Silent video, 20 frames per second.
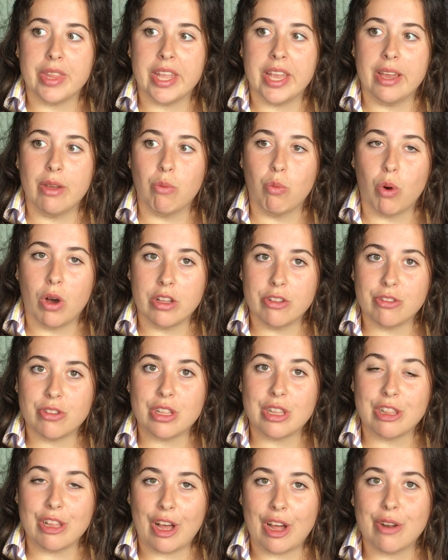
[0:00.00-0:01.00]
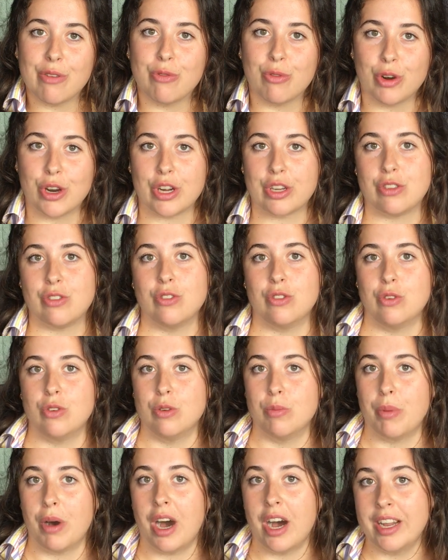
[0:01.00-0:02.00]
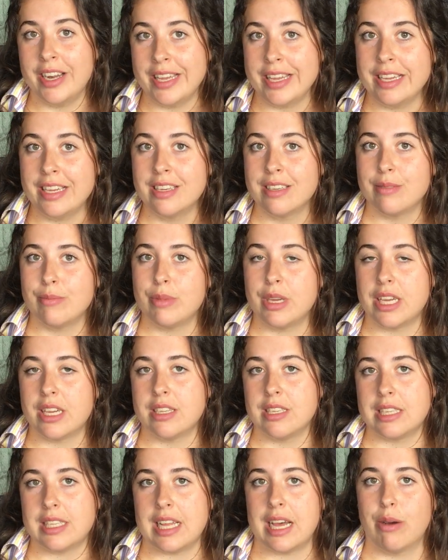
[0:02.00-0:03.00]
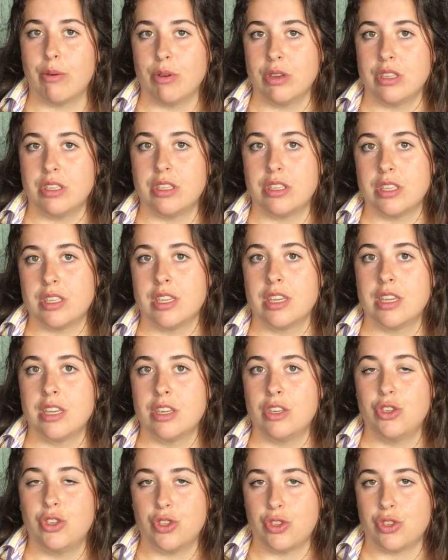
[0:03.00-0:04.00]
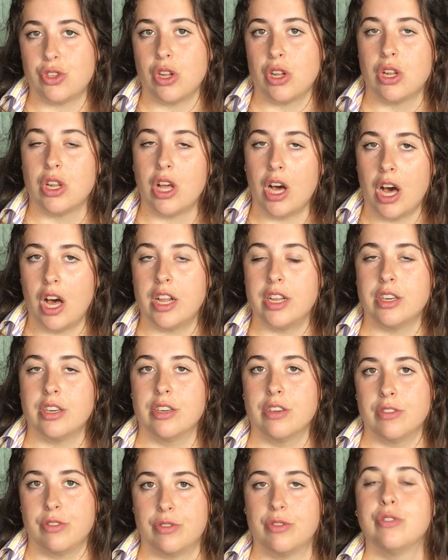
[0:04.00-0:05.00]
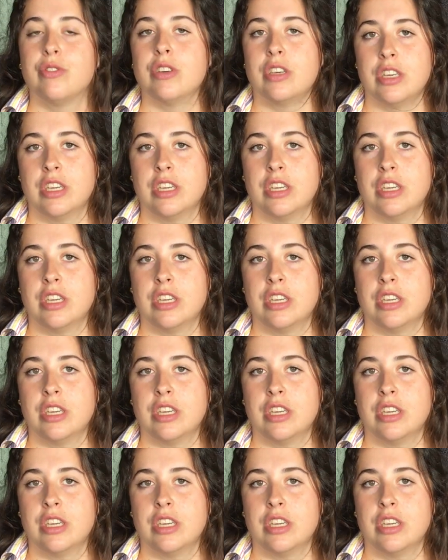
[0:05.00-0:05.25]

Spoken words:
It was a lot of work to do the body, because that was just a lot of